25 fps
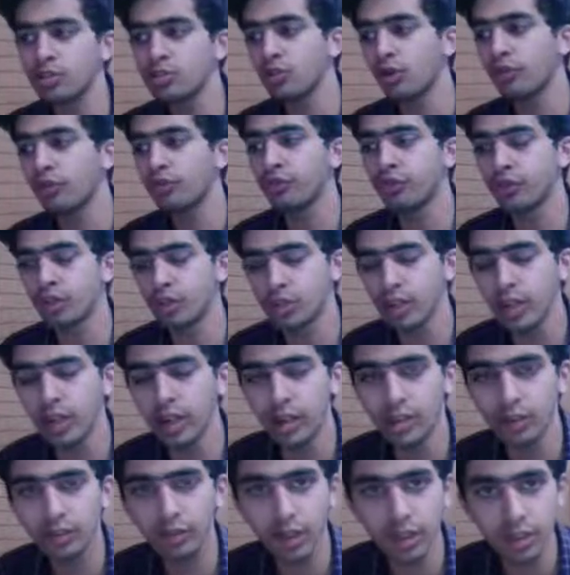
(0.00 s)
of uh,
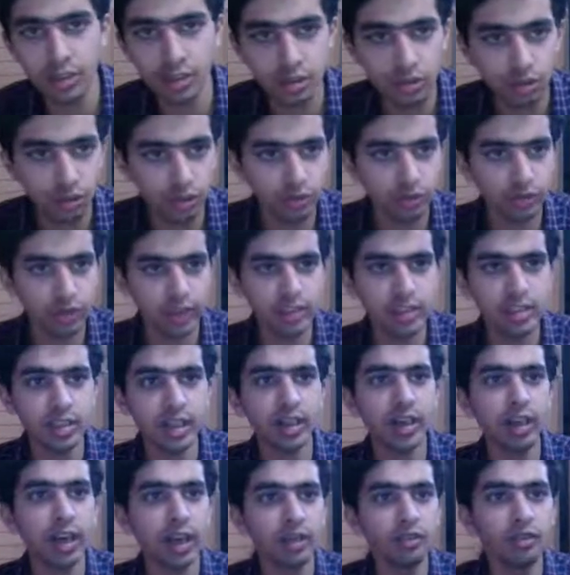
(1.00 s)
header files and source files
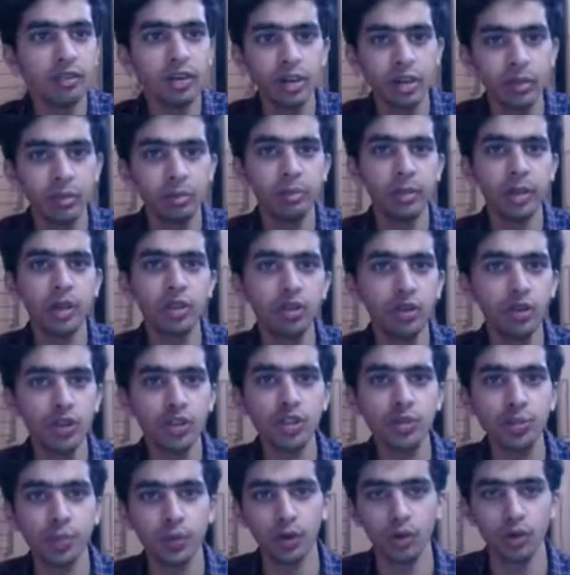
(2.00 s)
that I will make you
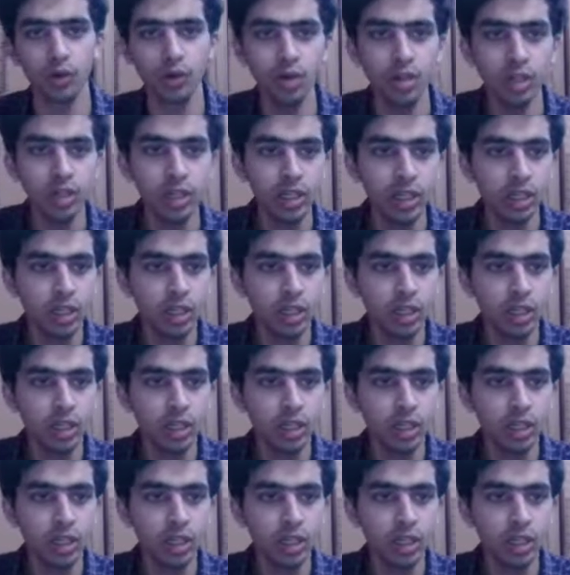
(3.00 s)
explore